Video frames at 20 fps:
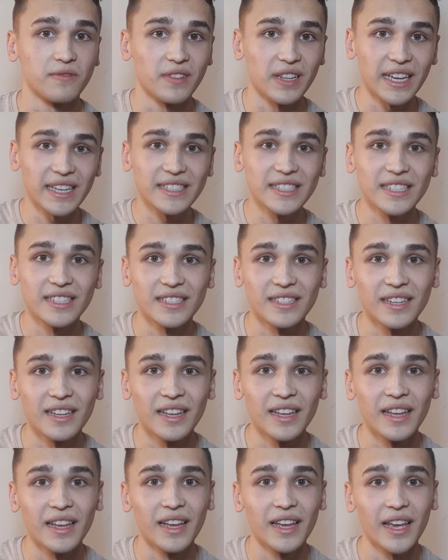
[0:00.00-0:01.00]
flat
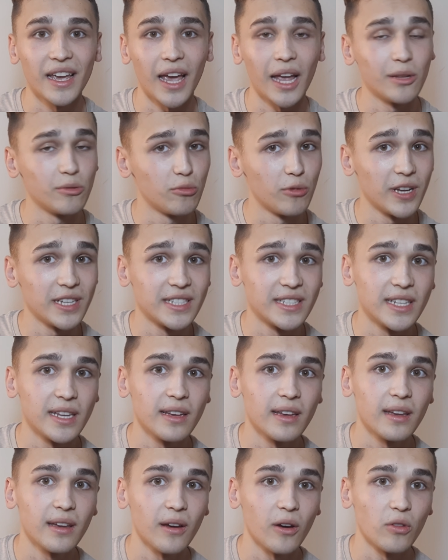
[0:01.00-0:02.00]
and
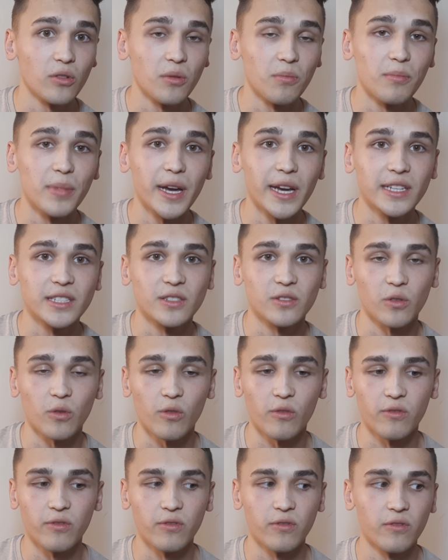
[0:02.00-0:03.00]
resting on the backs
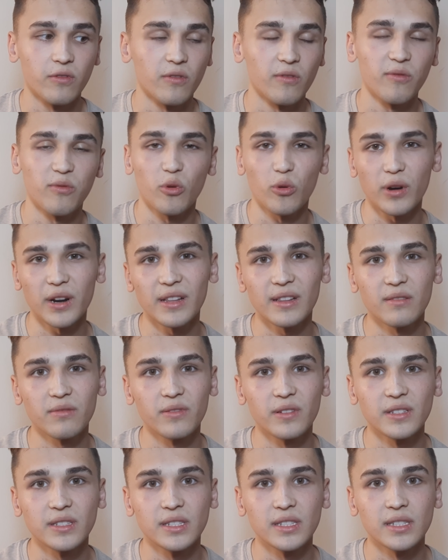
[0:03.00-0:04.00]
of four
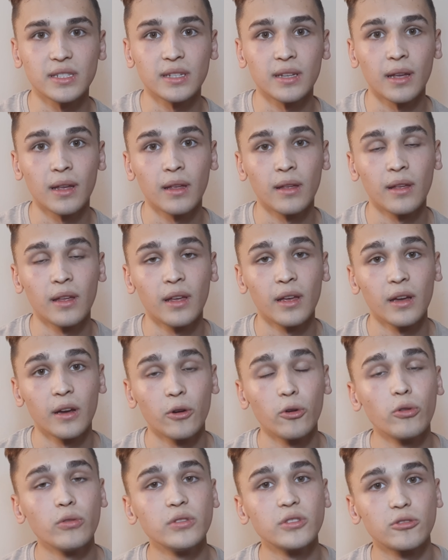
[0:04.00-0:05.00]
elephants,
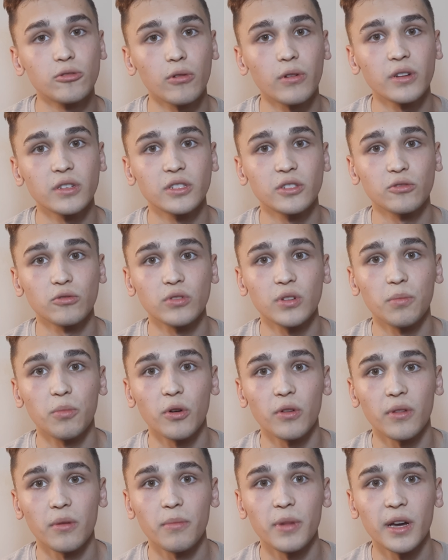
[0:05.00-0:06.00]
who in turn stood
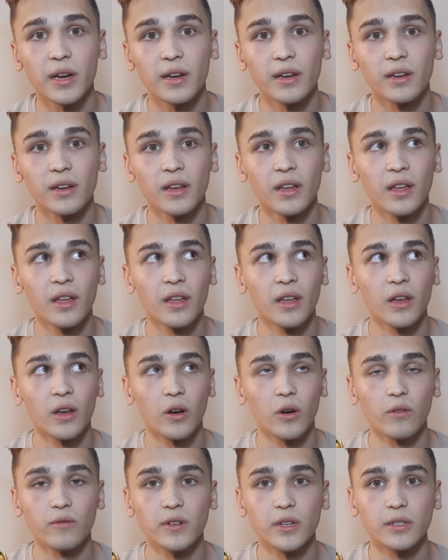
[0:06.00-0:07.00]
upon the back
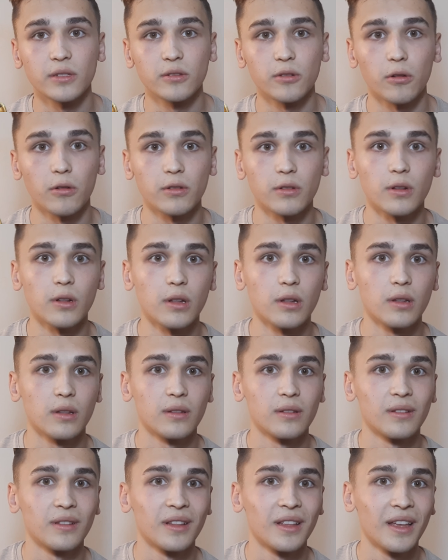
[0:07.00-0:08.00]
of a turtle.
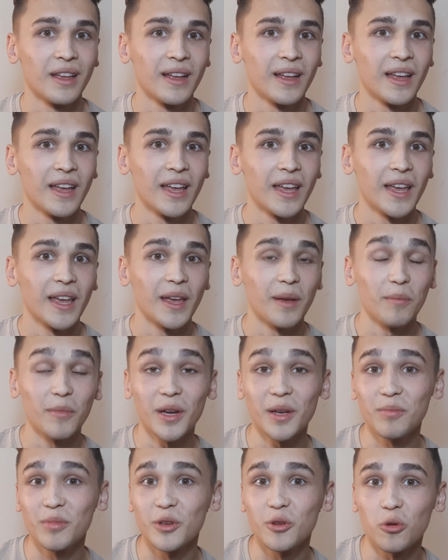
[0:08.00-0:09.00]

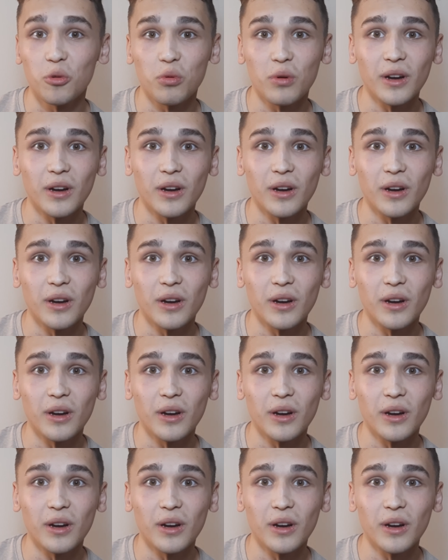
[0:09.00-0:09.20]
Maybe you're